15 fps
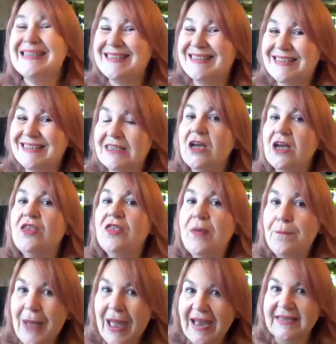best, the
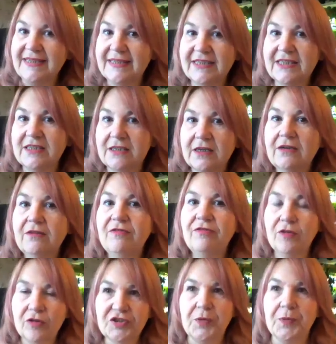best
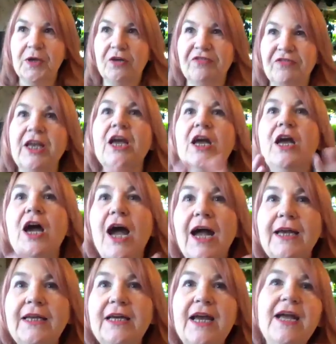book, Stopping Coughing.
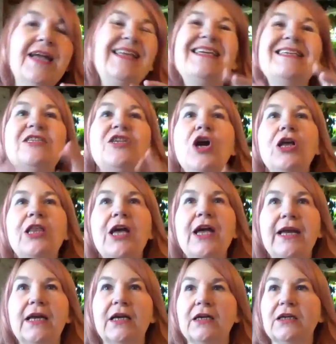And it's not
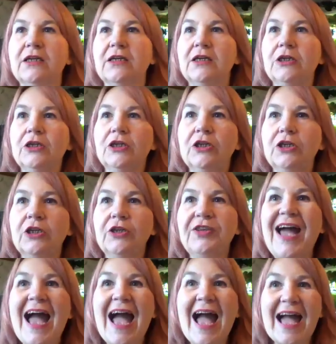like
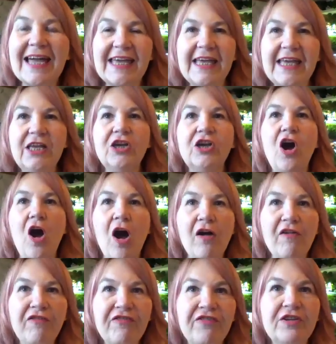the hacking
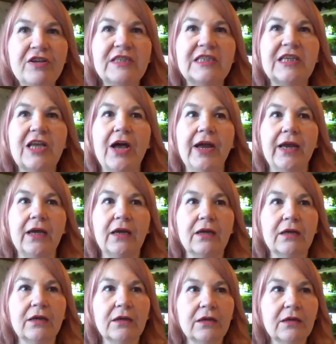cough that's
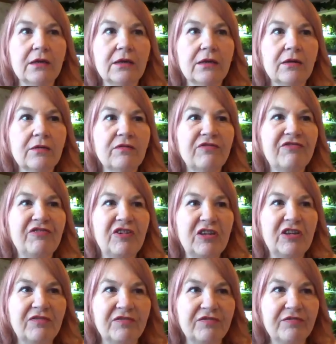like
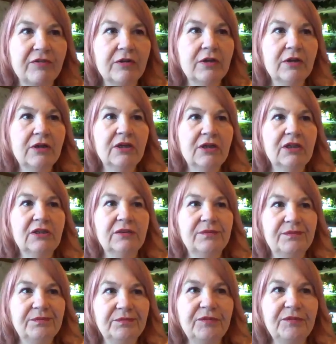full of
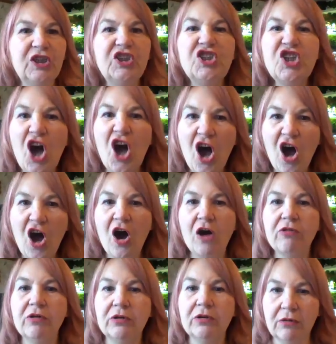
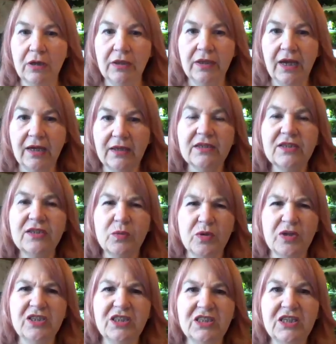catarrh and that's the
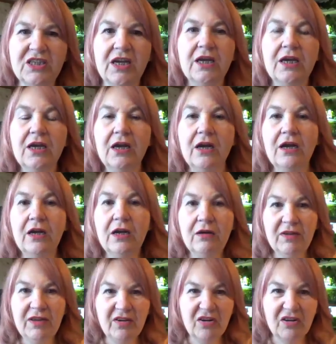word, isn't it?
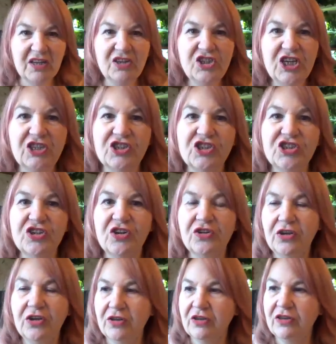When you've got congestion
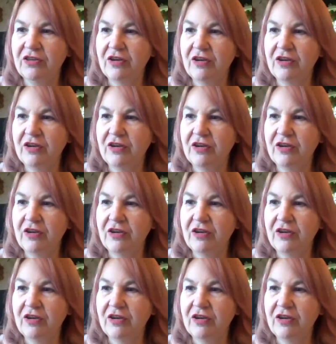on your